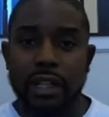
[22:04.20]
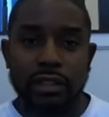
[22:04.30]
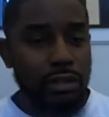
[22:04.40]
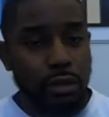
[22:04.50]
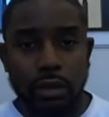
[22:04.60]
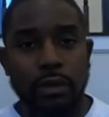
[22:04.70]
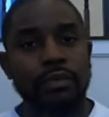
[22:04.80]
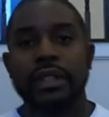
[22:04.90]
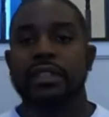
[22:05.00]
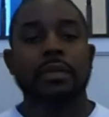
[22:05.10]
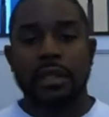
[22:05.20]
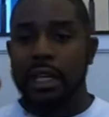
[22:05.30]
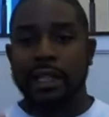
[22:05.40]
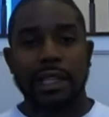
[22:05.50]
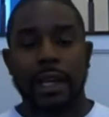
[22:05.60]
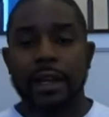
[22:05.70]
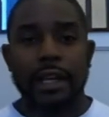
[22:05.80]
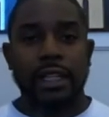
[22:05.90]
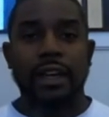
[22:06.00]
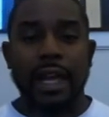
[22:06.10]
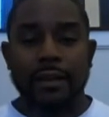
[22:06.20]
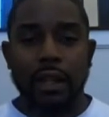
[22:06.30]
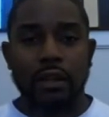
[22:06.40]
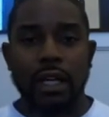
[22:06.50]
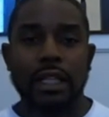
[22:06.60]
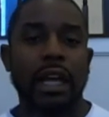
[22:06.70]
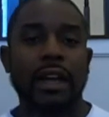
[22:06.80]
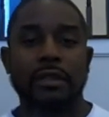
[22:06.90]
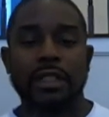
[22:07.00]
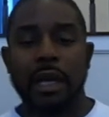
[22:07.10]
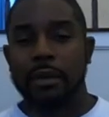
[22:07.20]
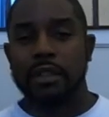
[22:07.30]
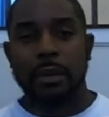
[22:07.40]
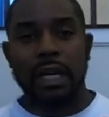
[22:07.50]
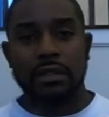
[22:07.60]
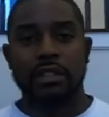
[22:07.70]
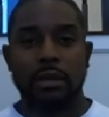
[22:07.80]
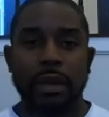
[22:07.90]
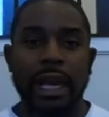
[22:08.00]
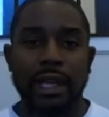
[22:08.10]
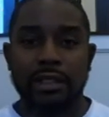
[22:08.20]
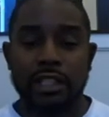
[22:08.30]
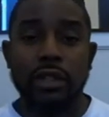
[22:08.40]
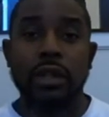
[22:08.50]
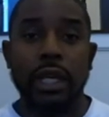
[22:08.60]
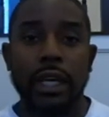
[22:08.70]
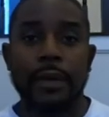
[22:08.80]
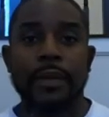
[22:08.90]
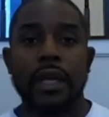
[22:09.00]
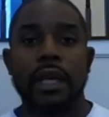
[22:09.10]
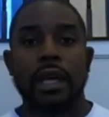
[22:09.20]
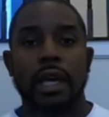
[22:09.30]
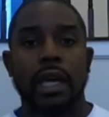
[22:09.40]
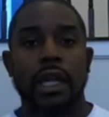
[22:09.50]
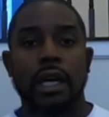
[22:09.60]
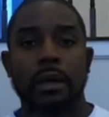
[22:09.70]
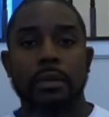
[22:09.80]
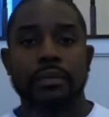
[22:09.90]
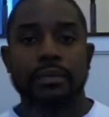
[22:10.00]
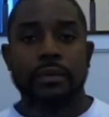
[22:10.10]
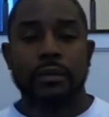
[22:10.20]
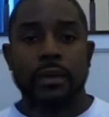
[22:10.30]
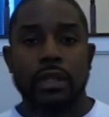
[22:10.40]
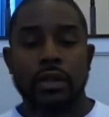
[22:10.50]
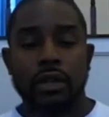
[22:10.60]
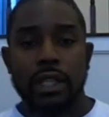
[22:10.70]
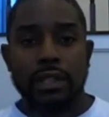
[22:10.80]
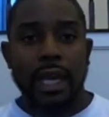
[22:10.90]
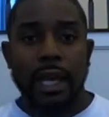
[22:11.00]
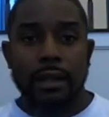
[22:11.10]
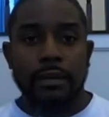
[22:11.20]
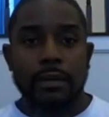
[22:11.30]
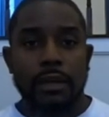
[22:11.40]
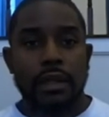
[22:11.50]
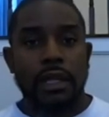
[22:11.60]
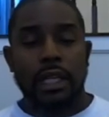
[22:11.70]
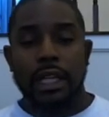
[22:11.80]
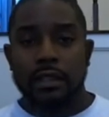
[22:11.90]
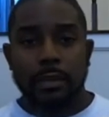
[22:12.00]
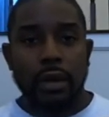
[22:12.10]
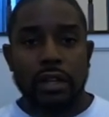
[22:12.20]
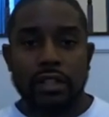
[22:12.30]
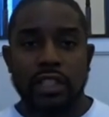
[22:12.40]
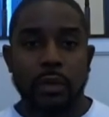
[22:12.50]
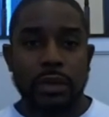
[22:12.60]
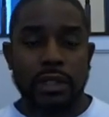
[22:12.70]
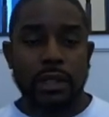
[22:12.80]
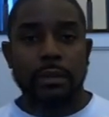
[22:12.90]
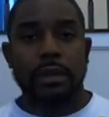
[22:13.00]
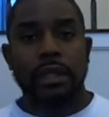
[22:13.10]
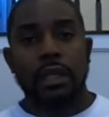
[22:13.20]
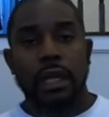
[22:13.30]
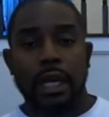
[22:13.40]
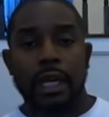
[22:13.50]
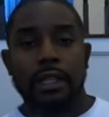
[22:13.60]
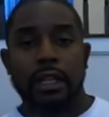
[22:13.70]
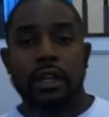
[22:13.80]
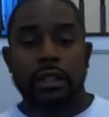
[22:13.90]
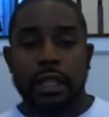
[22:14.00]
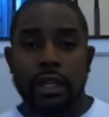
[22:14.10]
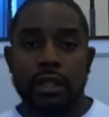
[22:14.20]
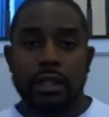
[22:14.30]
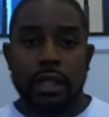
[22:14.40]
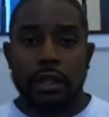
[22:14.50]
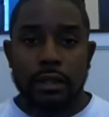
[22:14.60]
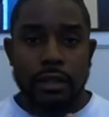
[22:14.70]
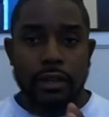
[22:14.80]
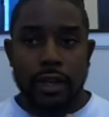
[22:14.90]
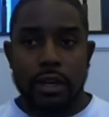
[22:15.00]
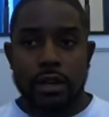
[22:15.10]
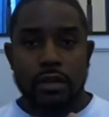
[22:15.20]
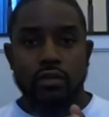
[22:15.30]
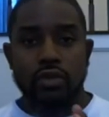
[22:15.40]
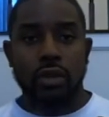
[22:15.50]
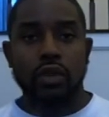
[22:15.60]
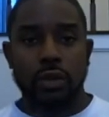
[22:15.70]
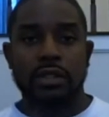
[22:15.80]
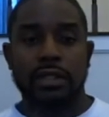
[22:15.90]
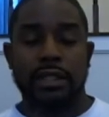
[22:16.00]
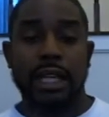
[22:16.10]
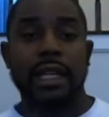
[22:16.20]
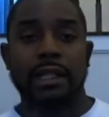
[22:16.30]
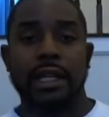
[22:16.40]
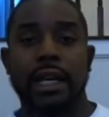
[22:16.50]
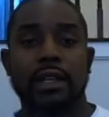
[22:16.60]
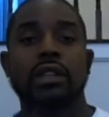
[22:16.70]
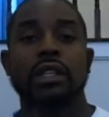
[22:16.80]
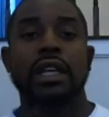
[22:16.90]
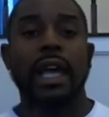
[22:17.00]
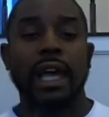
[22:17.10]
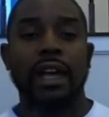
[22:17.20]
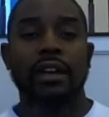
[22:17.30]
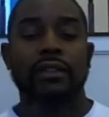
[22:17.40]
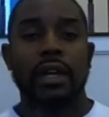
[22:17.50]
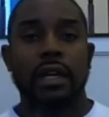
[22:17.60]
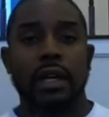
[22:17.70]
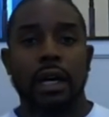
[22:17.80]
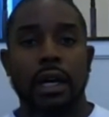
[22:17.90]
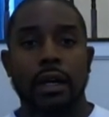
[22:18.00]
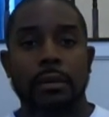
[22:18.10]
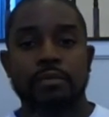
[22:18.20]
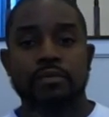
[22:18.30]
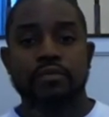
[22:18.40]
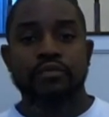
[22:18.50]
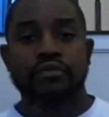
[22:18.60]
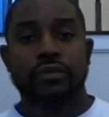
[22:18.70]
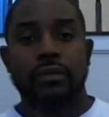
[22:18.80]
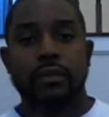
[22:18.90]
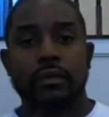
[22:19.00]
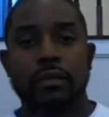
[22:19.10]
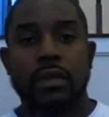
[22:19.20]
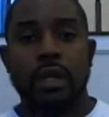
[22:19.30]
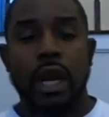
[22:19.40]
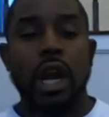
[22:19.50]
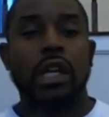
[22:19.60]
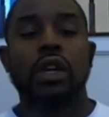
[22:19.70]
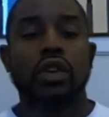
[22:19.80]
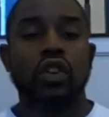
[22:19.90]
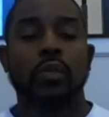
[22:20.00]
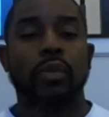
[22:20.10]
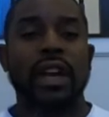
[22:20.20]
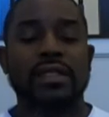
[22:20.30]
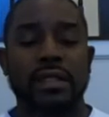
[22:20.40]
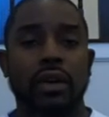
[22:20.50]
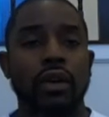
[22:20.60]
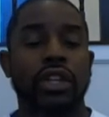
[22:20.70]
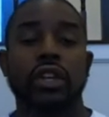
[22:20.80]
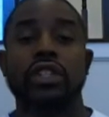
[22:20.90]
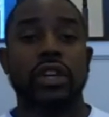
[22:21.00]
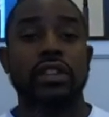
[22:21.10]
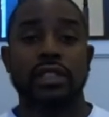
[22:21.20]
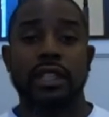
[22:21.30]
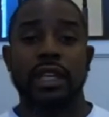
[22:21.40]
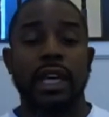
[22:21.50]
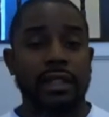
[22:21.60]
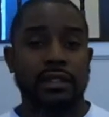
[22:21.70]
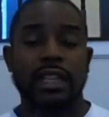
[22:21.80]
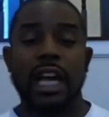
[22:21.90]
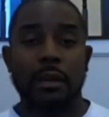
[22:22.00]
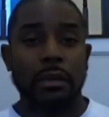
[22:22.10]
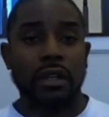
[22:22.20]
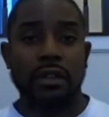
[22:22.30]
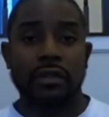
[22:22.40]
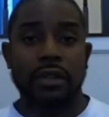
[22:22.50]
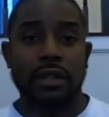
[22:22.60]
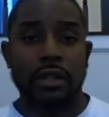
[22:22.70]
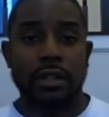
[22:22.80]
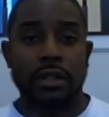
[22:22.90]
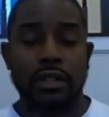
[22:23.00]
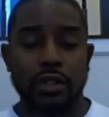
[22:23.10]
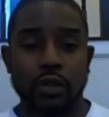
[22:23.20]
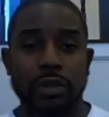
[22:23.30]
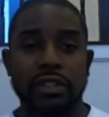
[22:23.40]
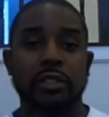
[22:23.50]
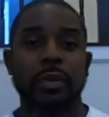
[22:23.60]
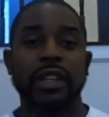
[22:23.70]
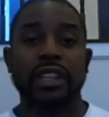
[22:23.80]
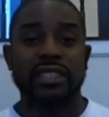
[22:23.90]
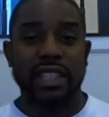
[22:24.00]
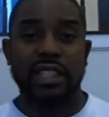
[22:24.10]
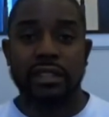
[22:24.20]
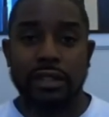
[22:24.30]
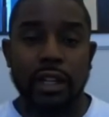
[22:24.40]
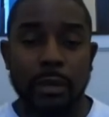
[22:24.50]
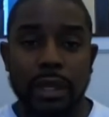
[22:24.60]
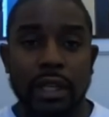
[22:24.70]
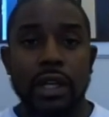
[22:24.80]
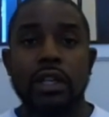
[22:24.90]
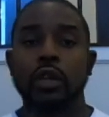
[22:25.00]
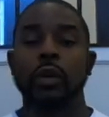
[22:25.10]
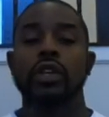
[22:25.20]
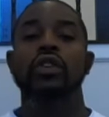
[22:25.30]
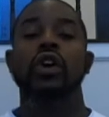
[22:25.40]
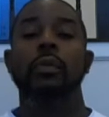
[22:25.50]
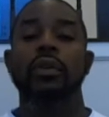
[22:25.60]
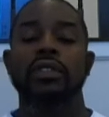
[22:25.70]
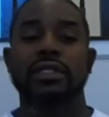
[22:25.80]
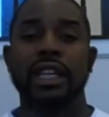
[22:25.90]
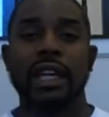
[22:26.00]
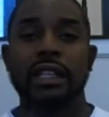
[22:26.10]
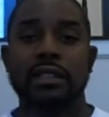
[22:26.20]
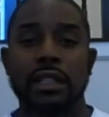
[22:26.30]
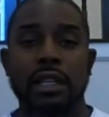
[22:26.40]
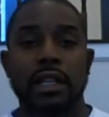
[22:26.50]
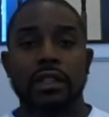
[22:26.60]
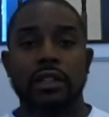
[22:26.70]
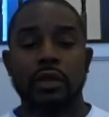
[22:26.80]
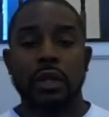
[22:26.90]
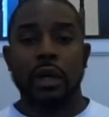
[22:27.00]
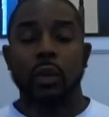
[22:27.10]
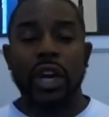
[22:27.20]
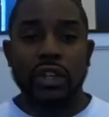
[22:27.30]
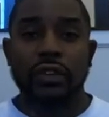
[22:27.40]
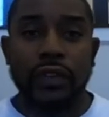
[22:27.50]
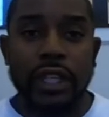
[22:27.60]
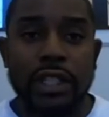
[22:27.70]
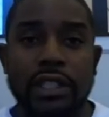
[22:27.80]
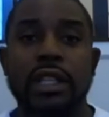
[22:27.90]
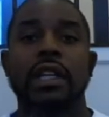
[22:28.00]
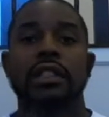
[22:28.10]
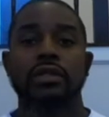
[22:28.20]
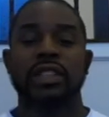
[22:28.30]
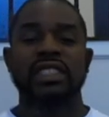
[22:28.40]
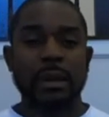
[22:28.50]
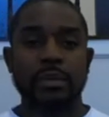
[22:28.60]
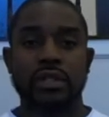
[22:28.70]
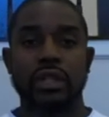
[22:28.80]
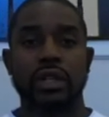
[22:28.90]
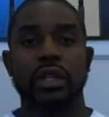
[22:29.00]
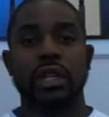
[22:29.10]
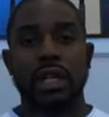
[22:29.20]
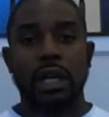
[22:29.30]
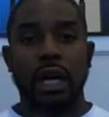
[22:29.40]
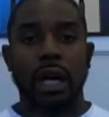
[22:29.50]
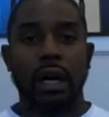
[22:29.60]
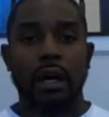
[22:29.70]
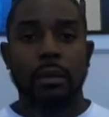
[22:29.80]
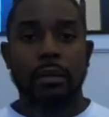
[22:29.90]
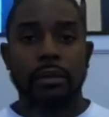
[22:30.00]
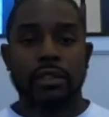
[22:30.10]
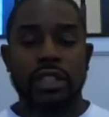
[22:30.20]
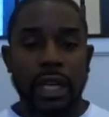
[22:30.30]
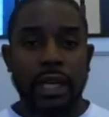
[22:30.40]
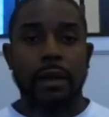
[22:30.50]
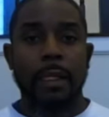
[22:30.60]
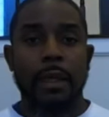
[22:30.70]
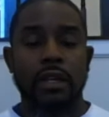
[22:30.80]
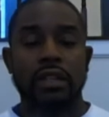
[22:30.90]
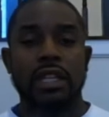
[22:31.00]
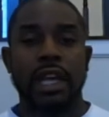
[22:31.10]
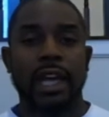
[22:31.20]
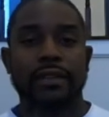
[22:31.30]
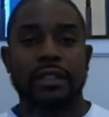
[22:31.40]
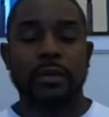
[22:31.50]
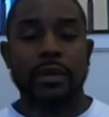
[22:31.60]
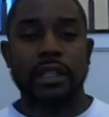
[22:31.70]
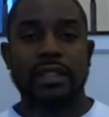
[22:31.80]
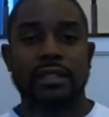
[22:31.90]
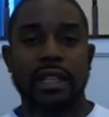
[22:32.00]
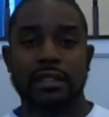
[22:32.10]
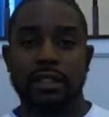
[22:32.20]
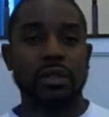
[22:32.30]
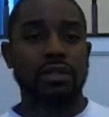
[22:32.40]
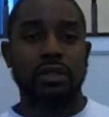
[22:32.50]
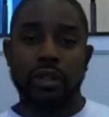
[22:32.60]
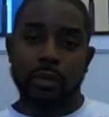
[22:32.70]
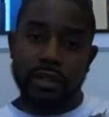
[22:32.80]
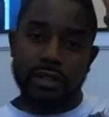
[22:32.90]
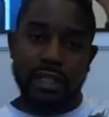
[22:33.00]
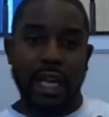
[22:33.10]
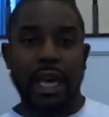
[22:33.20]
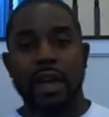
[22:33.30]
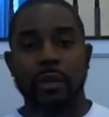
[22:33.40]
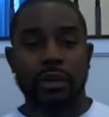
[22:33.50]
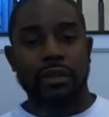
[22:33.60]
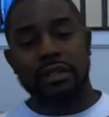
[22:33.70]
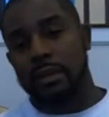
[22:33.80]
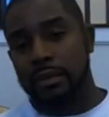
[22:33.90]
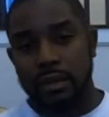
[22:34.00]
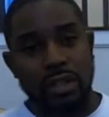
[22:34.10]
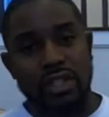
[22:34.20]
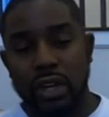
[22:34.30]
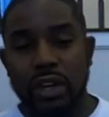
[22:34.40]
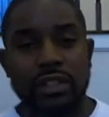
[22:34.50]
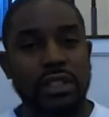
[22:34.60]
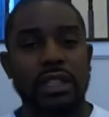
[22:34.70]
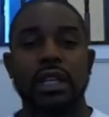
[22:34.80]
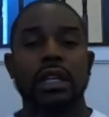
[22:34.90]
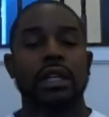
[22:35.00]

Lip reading: cutting tool, something like that. They'll have some type of sponsorship package that you'll get, and you'll get that, and that's a partnership with them. And their rules will state that you need to have our logo present on your jersey at the time of you participating in a sanctioned tournament. So when you go up on stage to weigh your fish, to accept your check, you need to have something that says Lose on it, whether it's a hat, whether it's something on your jersey,